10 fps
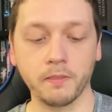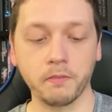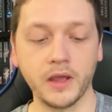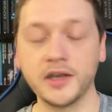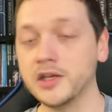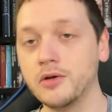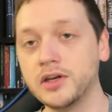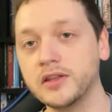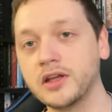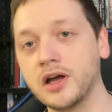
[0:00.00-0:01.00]
I didn't know any
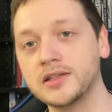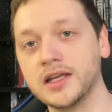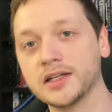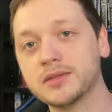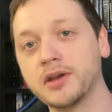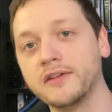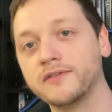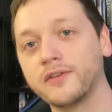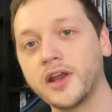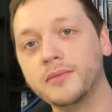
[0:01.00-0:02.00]
of the context, but I
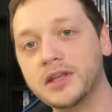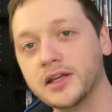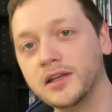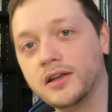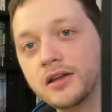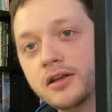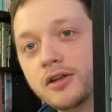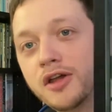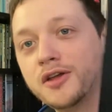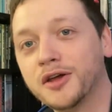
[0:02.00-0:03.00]
framed it
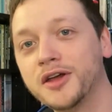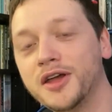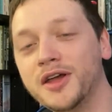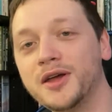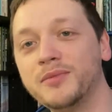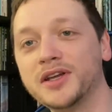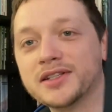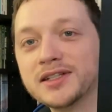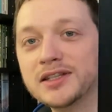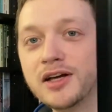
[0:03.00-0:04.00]
because
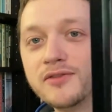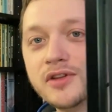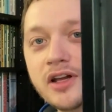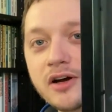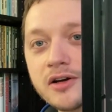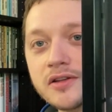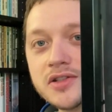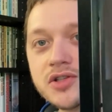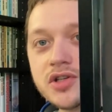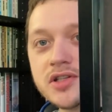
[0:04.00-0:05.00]
I loved the art. This
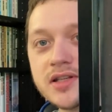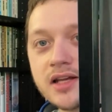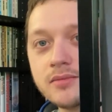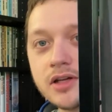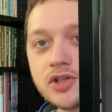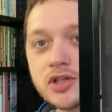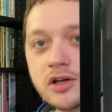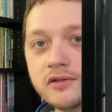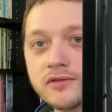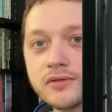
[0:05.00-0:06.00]
has just sat on my
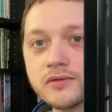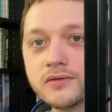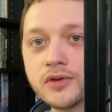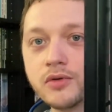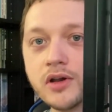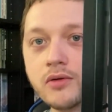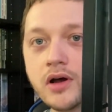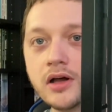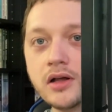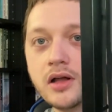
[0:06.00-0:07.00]
shelf for quite a
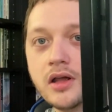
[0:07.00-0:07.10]
while.